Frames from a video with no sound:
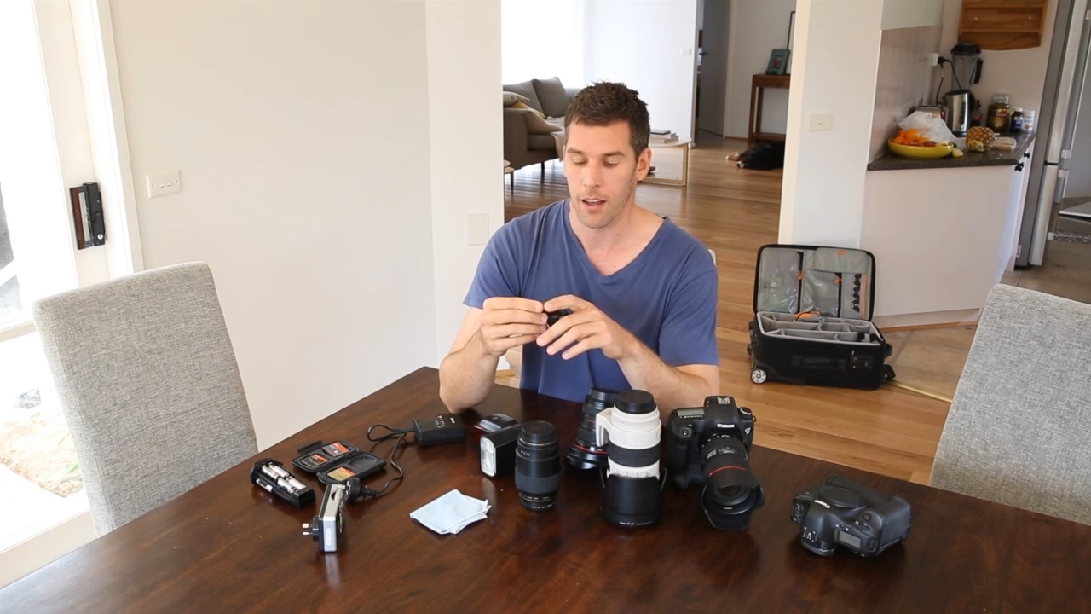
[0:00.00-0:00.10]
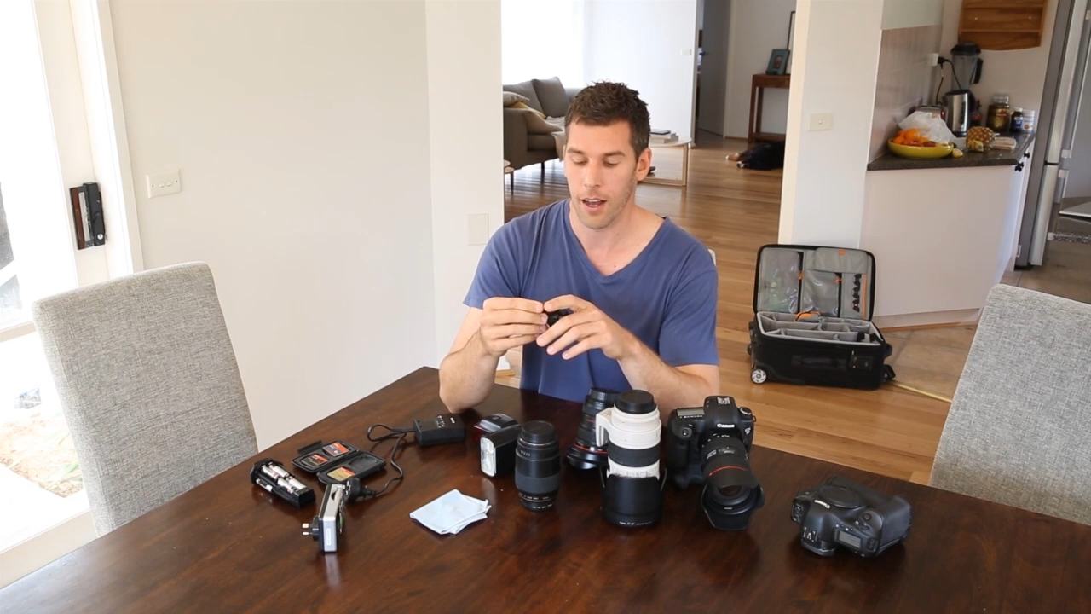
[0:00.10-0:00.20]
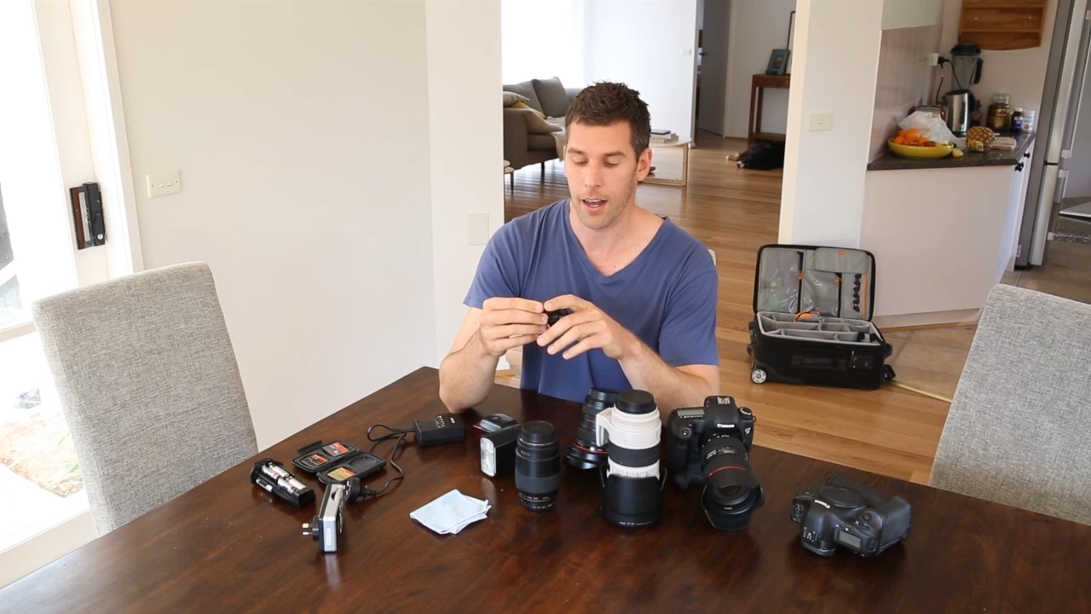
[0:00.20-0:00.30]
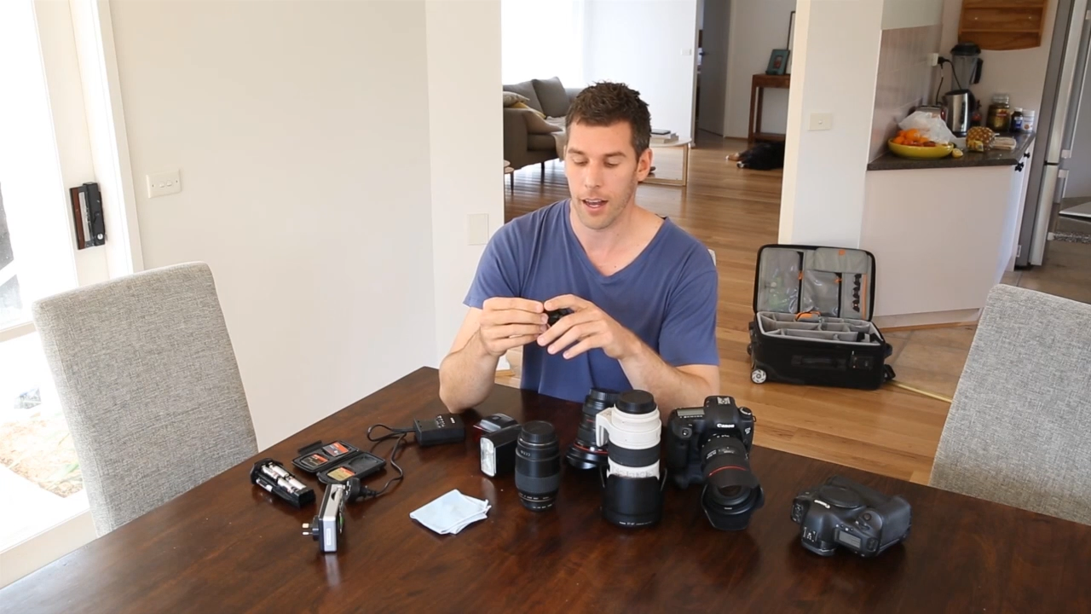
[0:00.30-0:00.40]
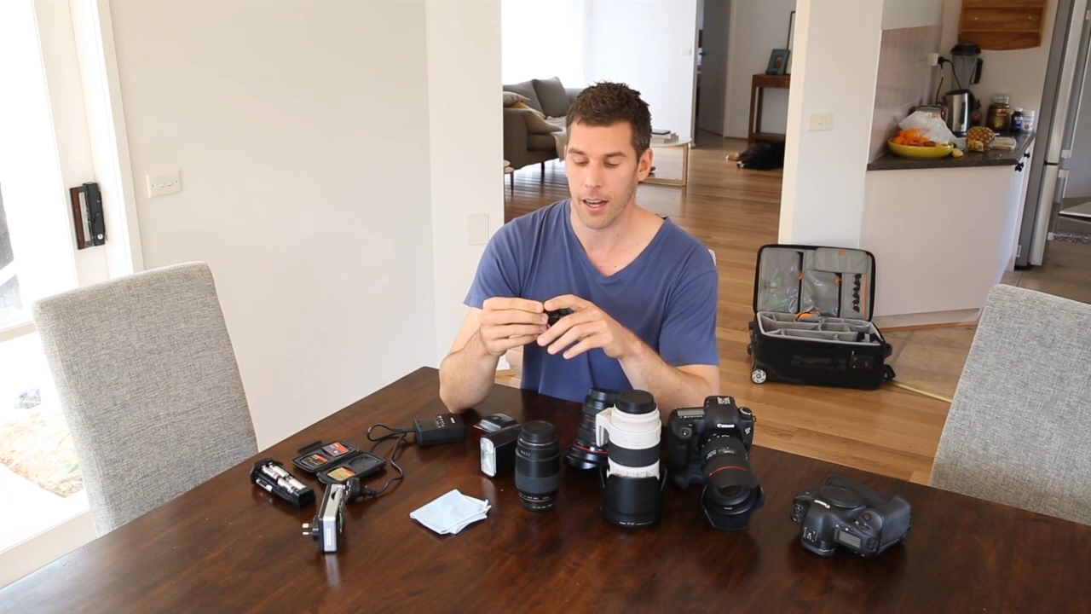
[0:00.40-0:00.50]

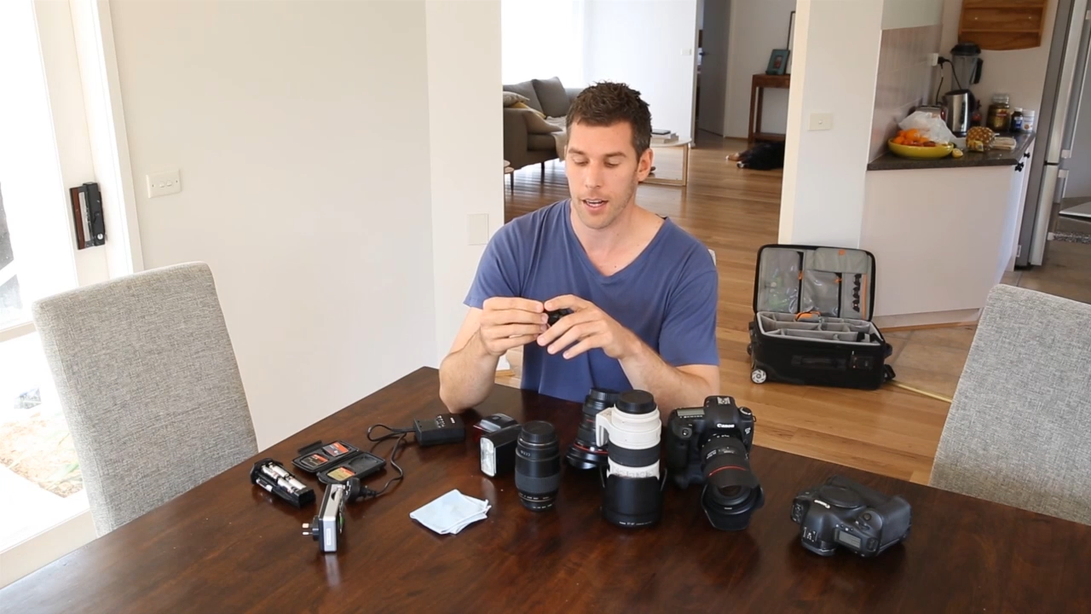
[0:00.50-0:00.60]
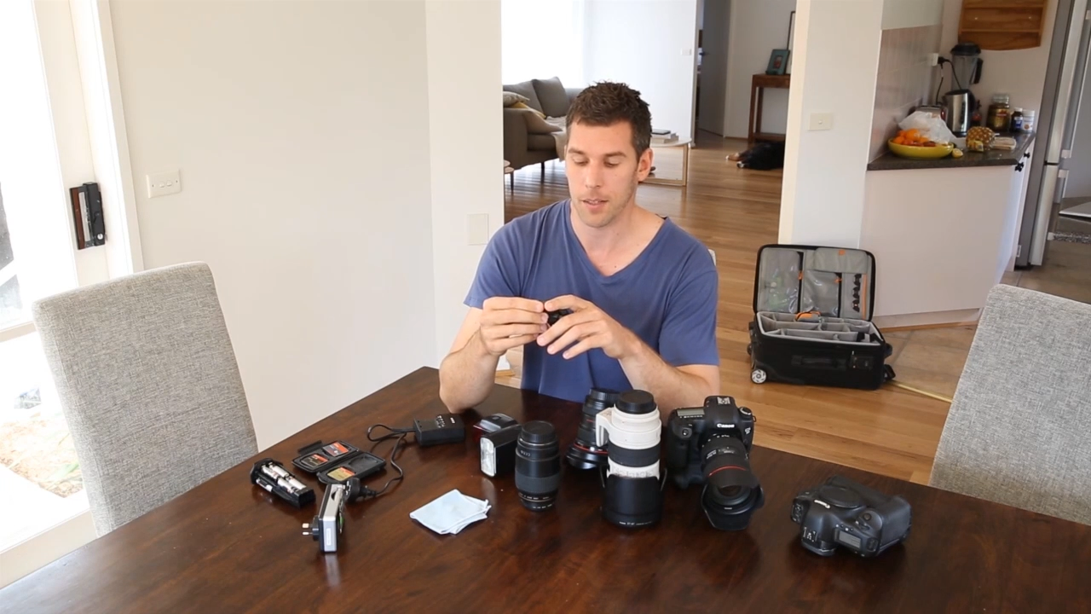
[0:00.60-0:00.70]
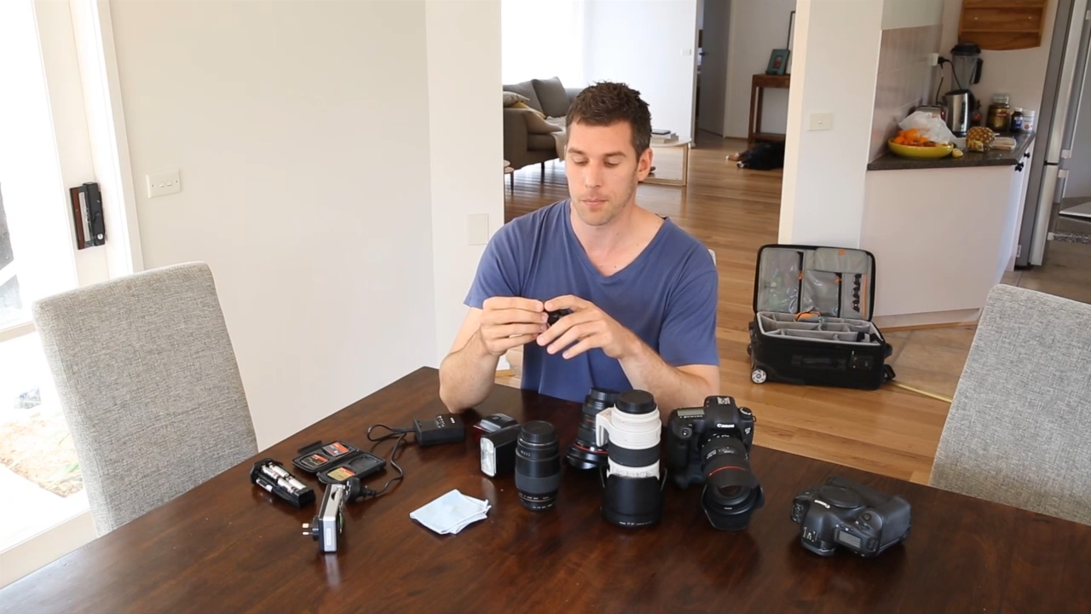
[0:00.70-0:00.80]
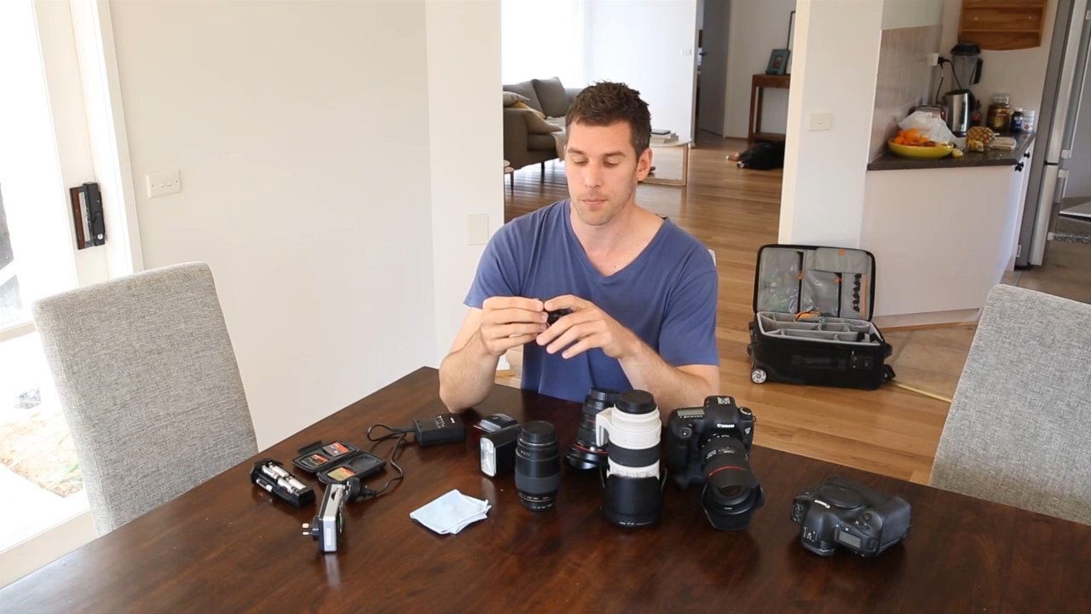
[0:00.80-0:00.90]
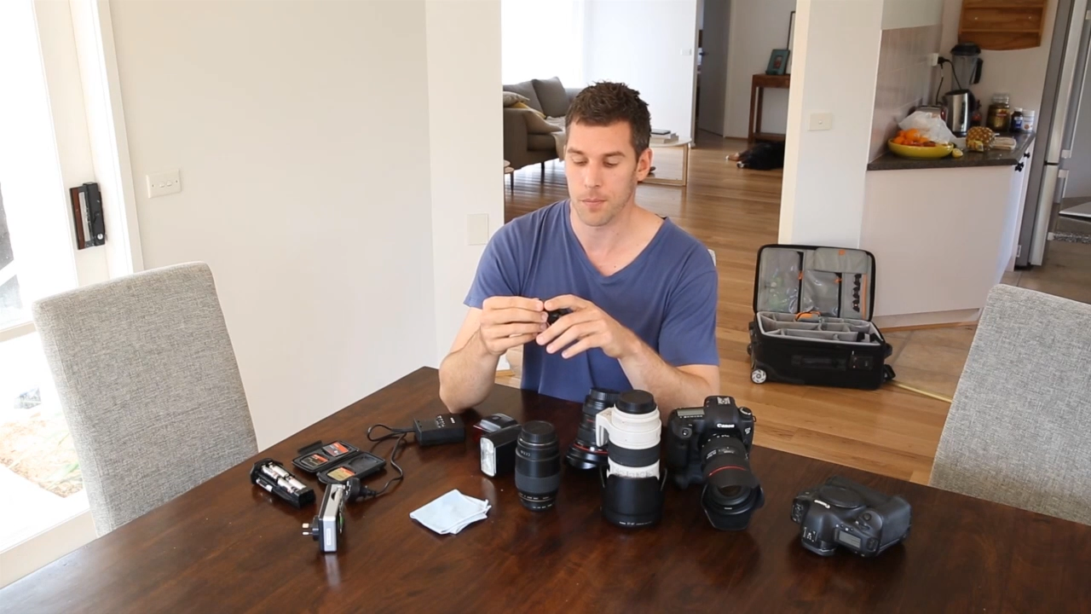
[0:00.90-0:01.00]

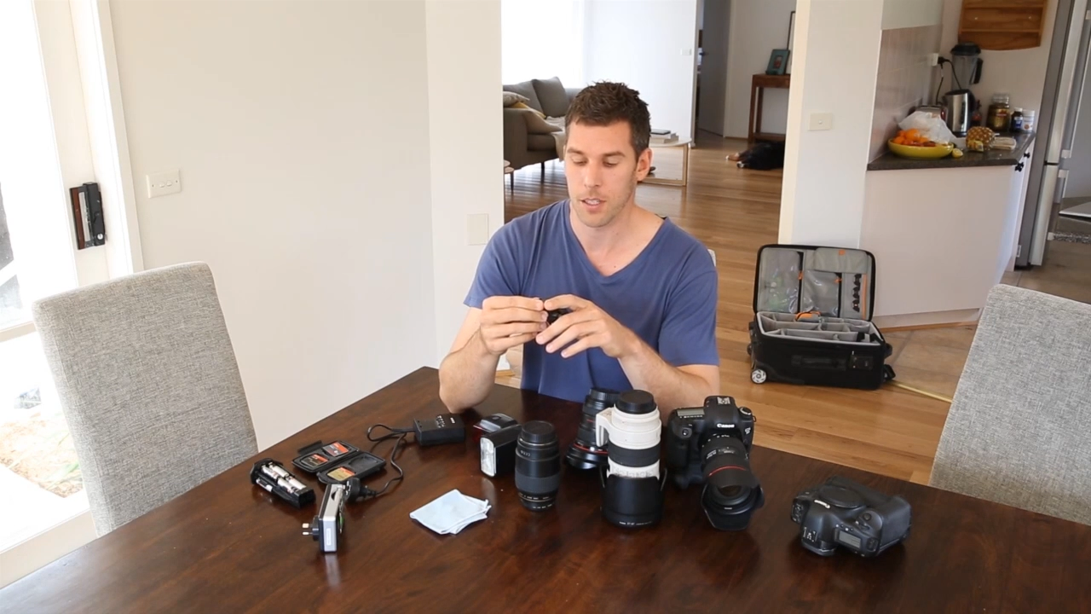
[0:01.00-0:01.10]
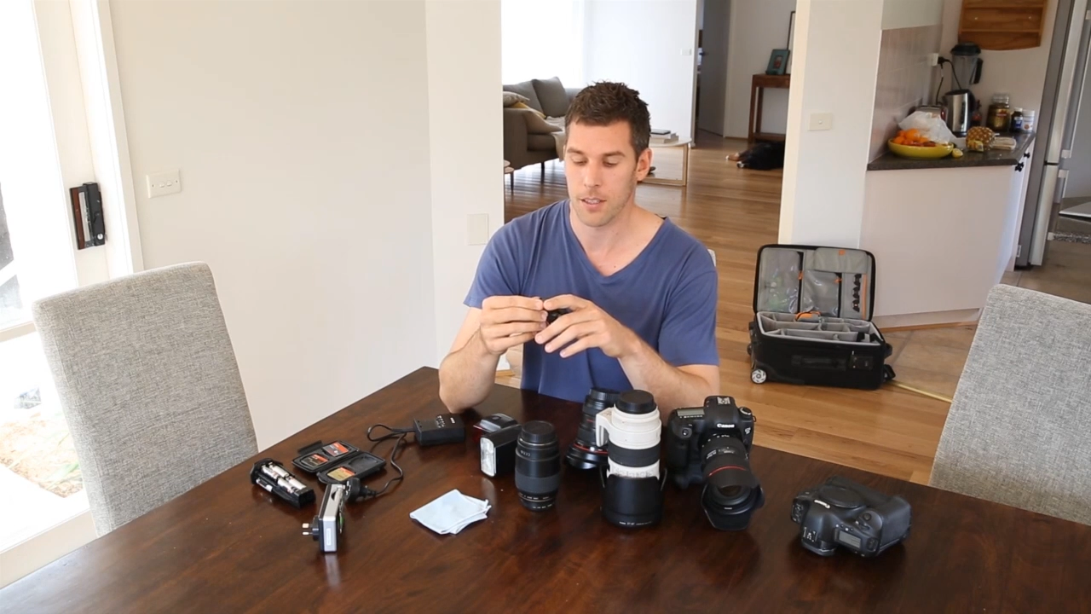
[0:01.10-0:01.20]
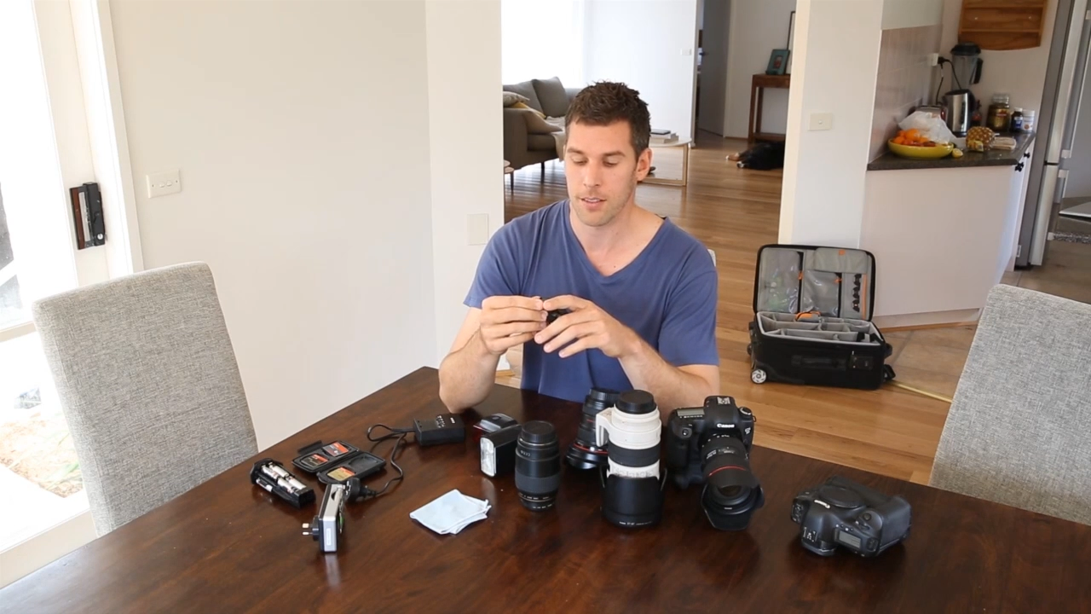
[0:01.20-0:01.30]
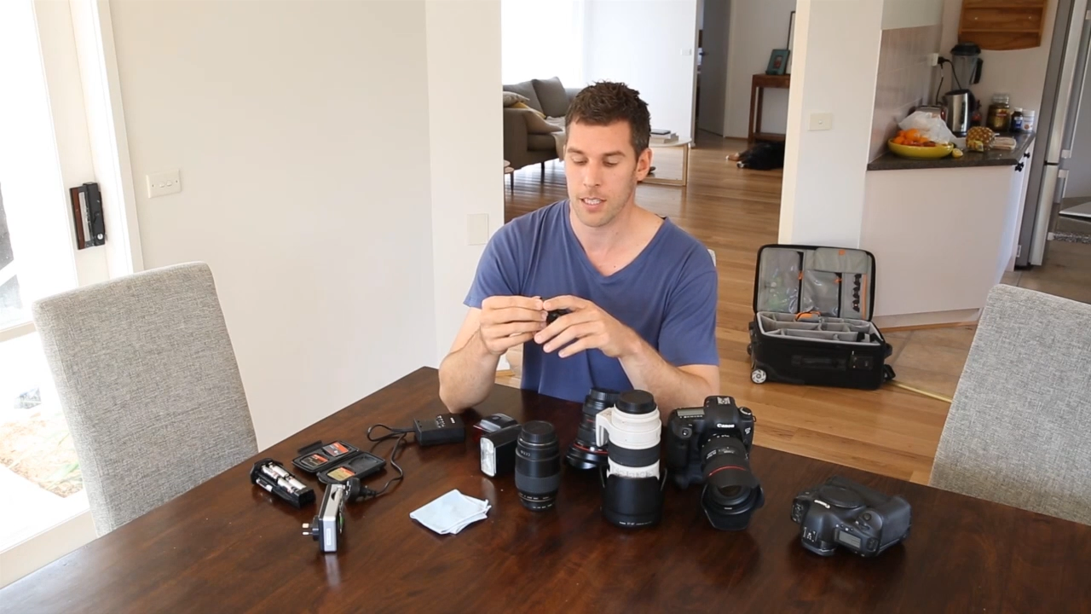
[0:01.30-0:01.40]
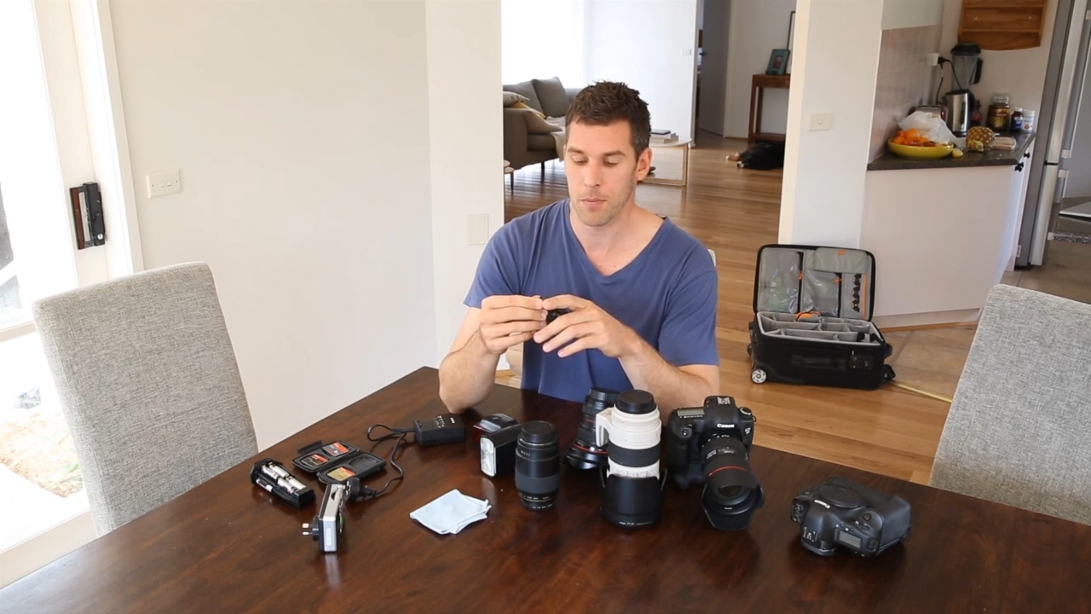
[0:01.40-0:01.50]

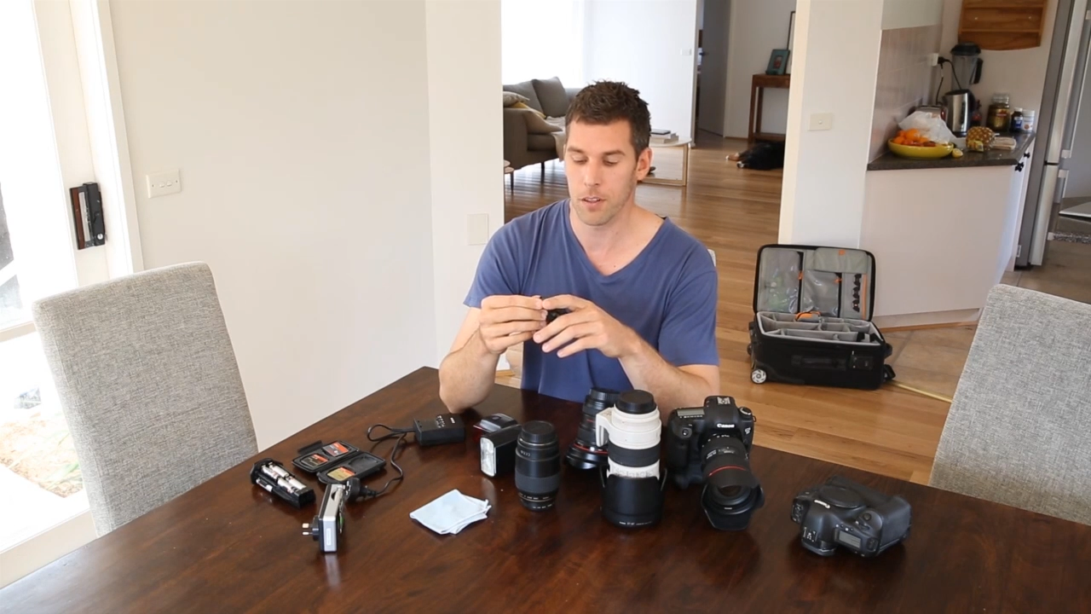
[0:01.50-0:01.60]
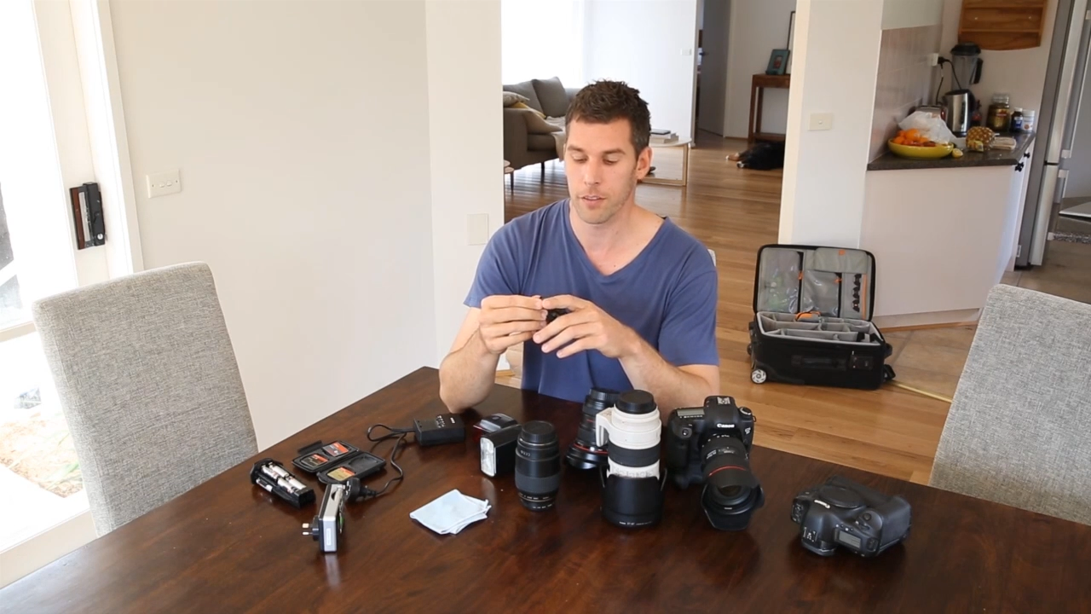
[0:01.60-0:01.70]
some